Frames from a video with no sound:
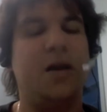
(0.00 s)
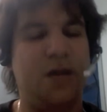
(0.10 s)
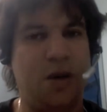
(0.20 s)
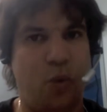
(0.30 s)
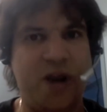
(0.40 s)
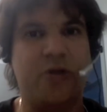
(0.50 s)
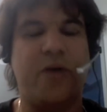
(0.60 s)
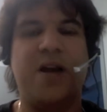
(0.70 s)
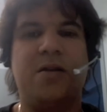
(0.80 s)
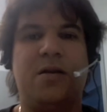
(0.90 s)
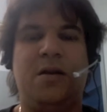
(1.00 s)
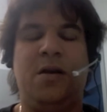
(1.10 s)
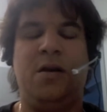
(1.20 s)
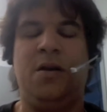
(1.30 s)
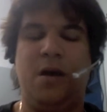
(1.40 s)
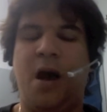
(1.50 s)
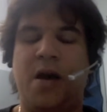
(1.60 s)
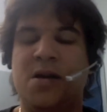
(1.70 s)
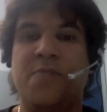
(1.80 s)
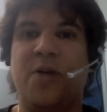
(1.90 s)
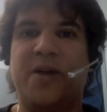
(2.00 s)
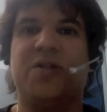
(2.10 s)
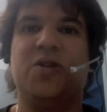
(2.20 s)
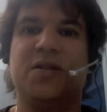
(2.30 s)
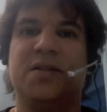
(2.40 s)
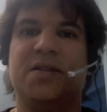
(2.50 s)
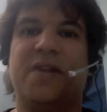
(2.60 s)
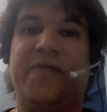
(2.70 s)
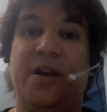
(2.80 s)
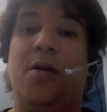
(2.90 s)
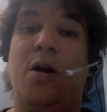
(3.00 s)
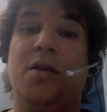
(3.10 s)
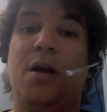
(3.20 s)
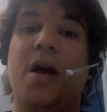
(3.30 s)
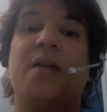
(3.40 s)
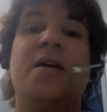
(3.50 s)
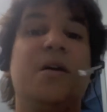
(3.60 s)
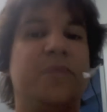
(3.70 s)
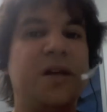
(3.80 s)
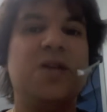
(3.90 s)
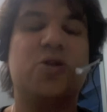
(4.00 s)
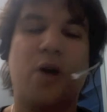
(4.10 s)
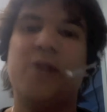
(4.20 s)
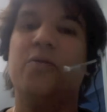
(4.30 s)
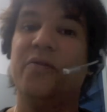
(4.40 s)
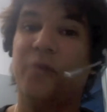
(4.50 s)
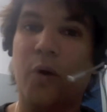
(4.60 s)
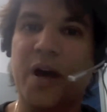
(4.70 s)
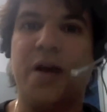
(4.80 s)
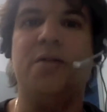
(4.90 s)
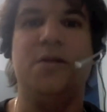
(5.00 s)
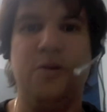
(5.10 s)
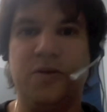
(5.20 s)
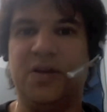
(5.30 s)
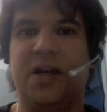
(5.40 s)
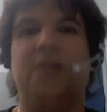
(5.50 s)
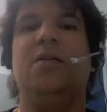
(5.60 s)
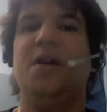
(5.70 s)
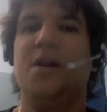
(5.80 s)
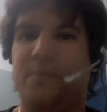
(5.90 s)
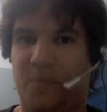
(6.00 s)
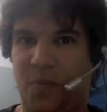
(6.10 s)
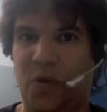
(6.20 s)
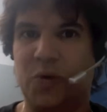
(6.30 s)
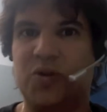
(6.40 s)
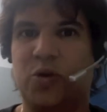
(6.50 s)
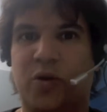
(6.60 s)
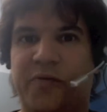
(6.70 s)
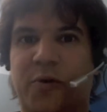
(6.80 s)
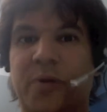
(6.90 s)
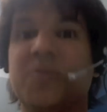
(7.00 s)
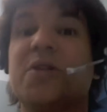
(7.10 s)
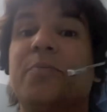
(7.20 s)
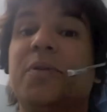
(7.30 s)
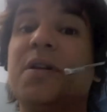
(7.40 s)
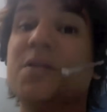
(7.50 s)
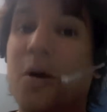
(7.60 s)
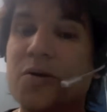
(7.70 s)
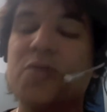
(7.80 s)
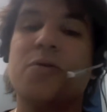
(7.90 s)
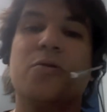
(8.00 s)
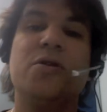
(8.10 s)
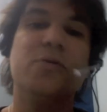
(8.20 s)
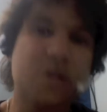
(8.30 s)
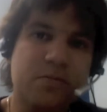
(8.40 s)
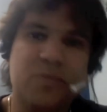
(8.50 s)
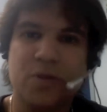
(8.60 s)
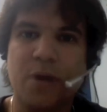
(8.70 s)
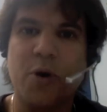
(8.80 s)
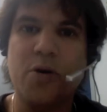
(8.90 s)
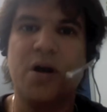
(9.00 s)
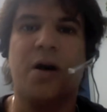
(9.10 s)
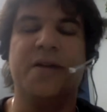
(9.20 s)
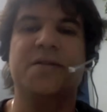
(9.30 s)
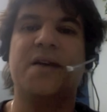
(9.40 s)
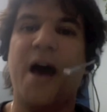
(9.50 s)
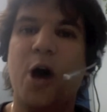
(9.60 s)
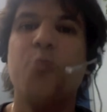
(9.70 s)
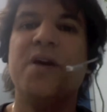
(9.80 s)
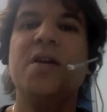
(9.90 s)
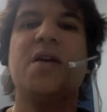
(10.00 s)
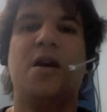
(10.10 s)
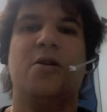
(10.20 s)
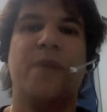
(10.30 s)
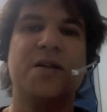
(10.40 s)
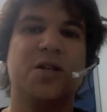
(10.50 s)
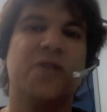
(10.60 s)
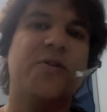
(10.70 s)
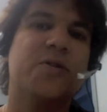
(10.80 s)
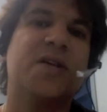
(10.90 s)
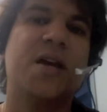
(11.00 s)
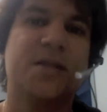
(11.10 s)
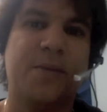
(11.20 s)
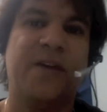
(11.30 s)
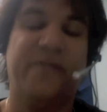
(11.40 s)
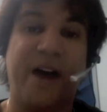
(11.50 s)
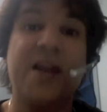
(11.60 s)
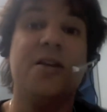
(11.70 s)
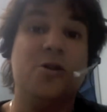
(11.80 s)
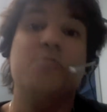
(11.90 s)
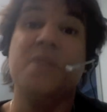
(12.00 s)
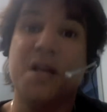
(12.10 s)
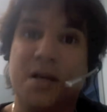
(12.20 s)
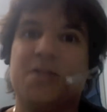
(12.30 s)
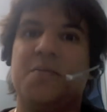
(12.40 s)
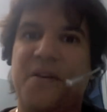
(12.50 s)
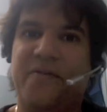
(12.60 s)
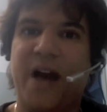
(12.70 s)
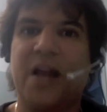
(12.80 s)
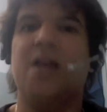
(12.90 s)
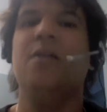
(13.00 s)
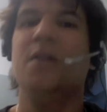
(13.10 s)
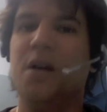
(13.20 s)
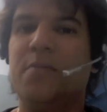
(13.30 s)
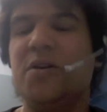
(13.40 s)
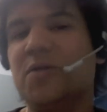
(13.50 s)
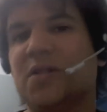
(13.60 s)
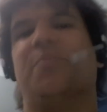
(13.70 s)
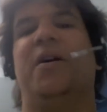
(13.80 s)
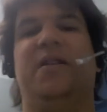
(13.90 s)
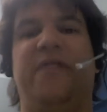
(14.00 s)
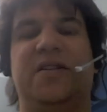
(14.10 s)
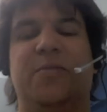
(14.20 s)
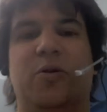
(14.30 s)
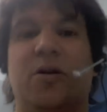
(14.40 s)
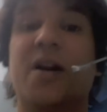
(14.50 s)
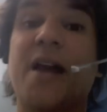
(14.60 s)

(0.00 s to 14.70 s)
When you're writing email messages and stuff online, please try to avoid using those short forms. Please also, though, use emoticons to help indicate your message. If you're saying something funny and you mean it to be funny, use a smiley face emoticon. It